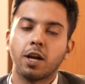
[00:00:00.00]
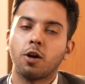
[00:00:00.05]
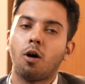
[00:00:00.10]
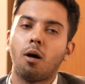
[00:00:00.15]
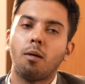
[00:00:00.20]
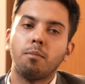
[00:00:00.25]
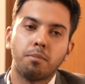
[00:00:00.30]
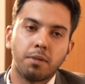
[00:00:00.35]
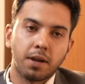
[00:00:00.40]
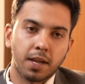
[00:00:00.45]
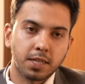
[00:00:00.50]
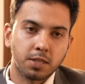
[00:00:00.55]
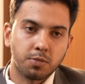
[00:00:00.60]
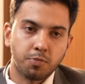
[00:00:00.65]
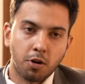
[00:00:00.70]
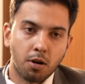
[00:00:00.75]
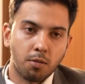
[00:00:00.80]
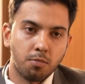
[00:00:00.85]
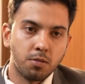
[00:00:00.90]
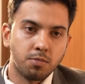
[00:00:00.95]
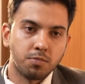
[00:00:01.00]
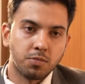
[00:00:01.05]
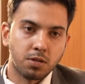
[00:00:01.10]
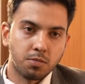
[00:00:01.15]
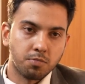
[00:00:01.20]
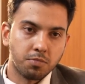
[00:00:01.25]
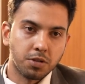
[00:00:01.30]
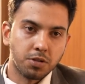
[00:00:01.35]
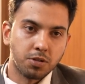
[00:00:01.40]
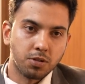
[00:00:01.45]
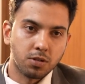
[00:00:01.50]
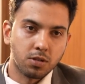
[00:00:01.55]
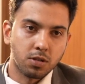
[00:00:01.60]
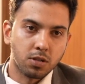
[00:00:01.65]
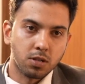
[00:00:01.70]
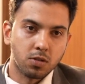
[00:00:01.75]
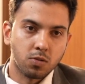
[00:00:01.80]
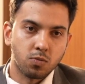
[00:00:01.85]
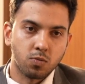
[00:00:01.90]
complex problems in businesses